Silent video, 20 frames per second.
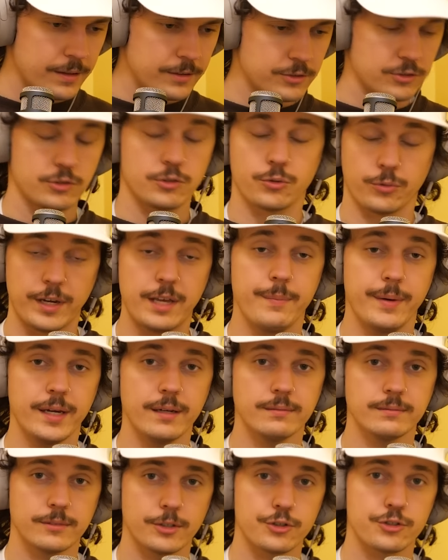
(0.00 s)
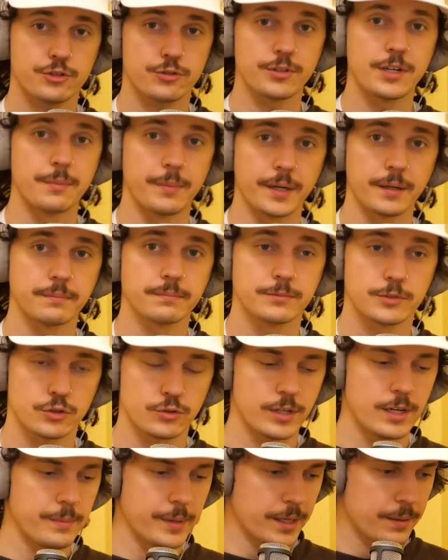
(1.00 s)
Screaming or streaming?
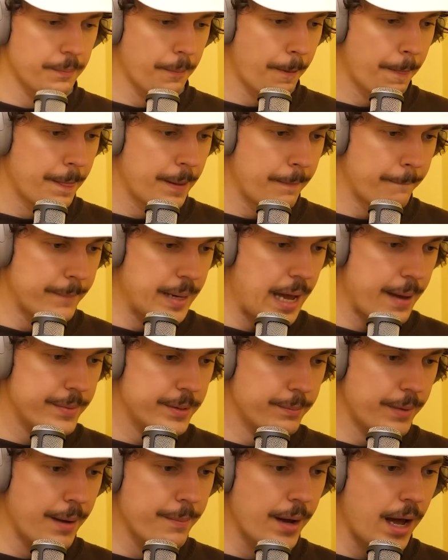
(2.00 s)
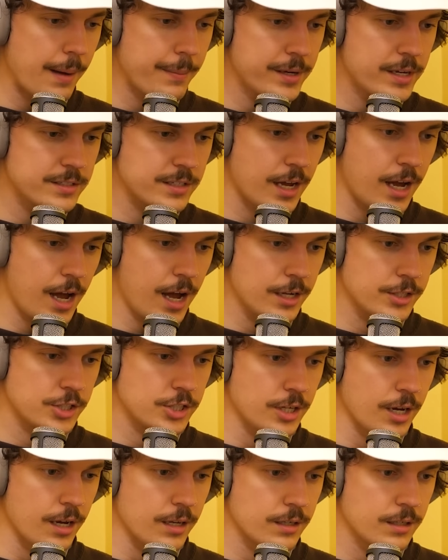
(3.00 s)
Streaming. My mommy is a
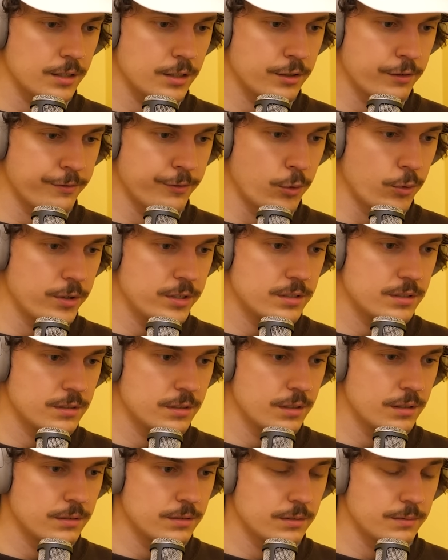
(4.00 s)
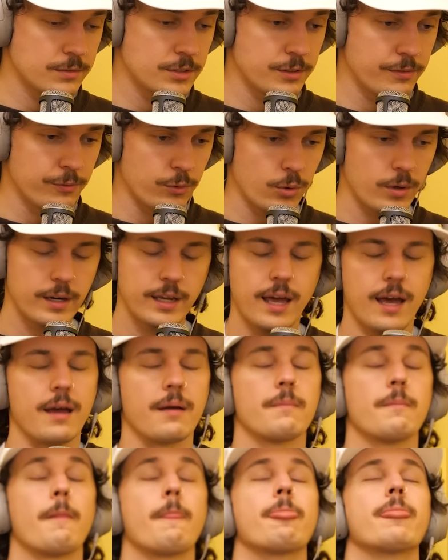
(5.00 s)
hotshot. Okay.